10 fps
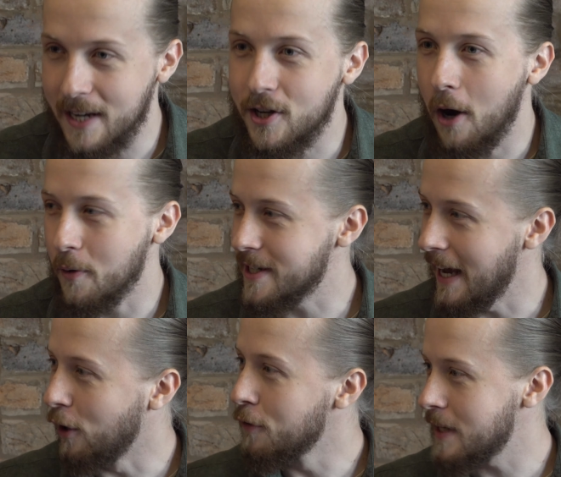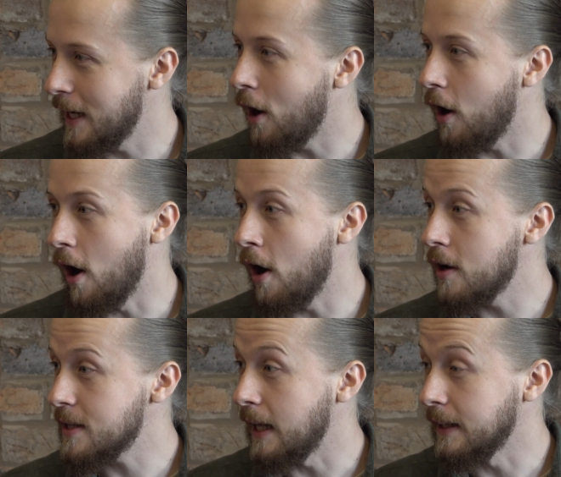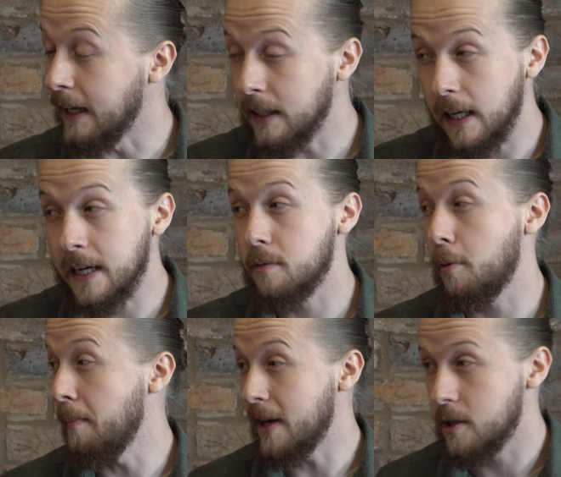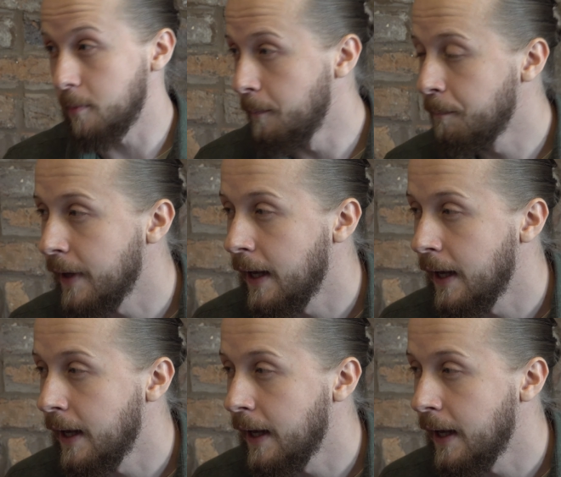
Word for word: ourselves in our heart and think things are permissible.